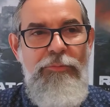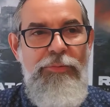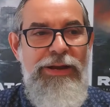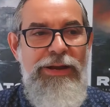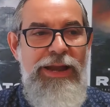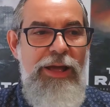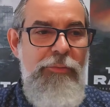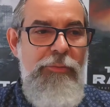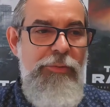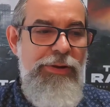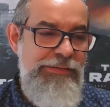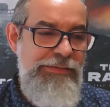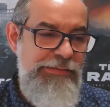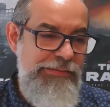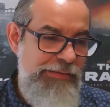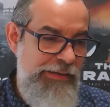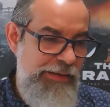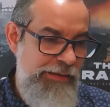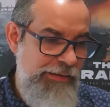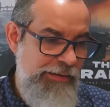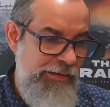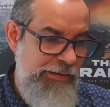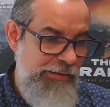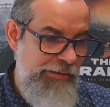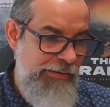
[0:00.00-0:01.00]
I was
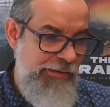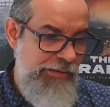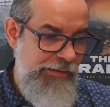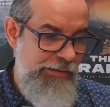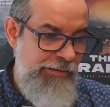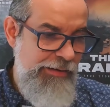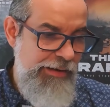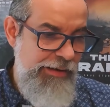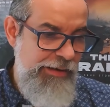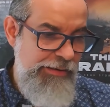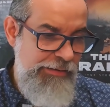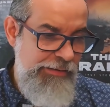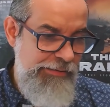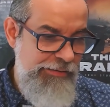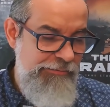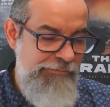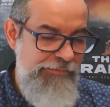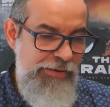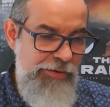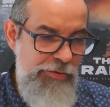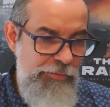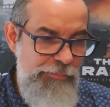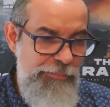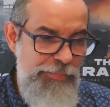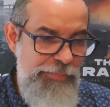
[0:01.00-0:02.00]
a
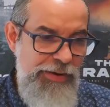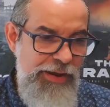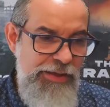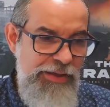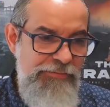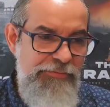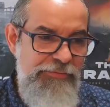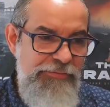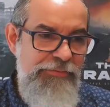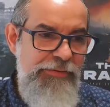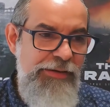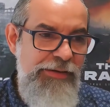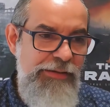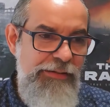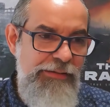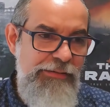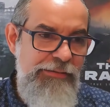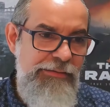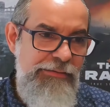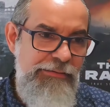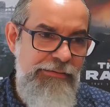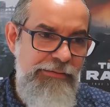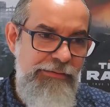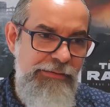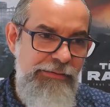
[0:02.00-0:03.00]
developer, I fell
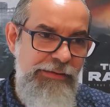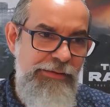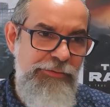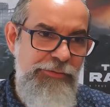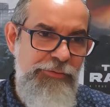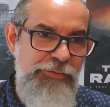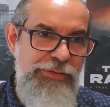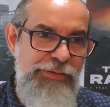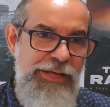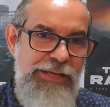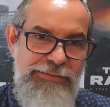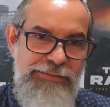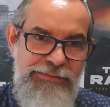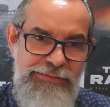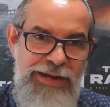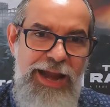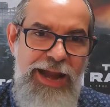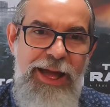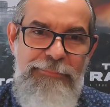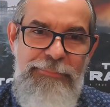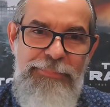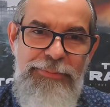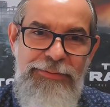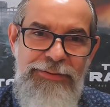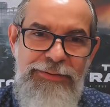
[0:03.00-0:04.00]
into that
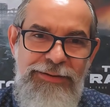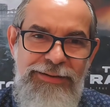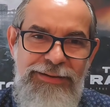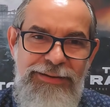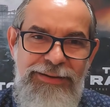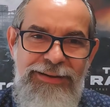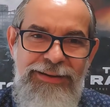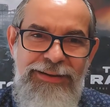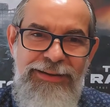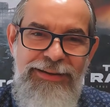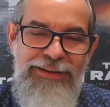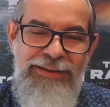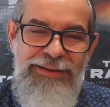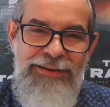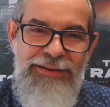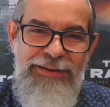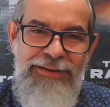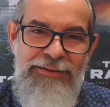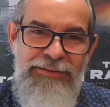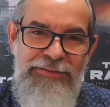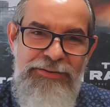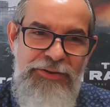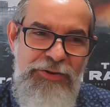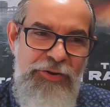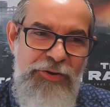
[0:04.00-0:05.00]
trap.
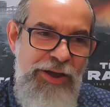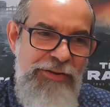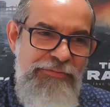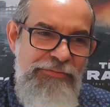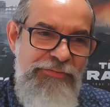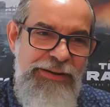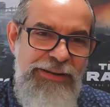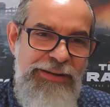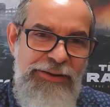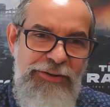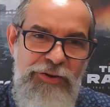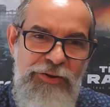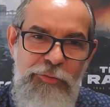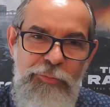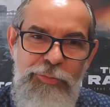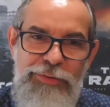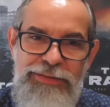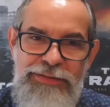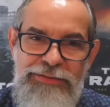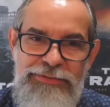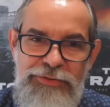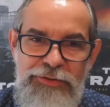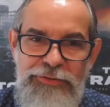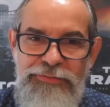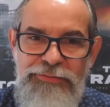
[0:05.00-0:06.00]
I fell in love with a
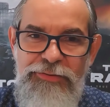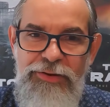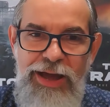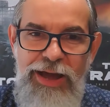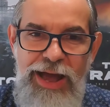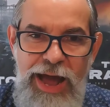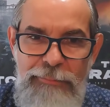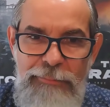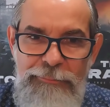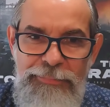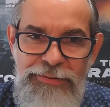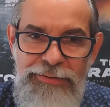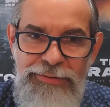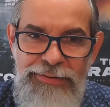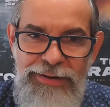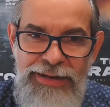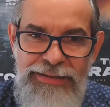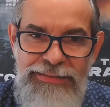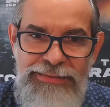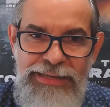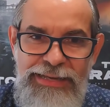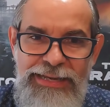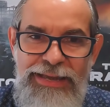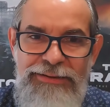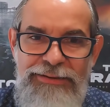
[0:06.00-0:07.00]
certain hammer, and
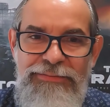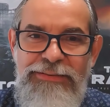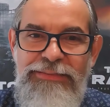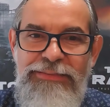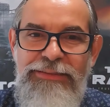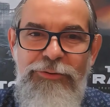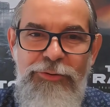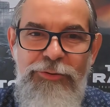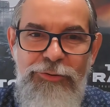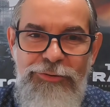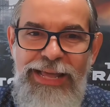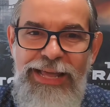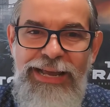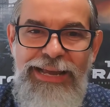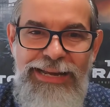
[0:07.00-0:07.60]
then everything looked like a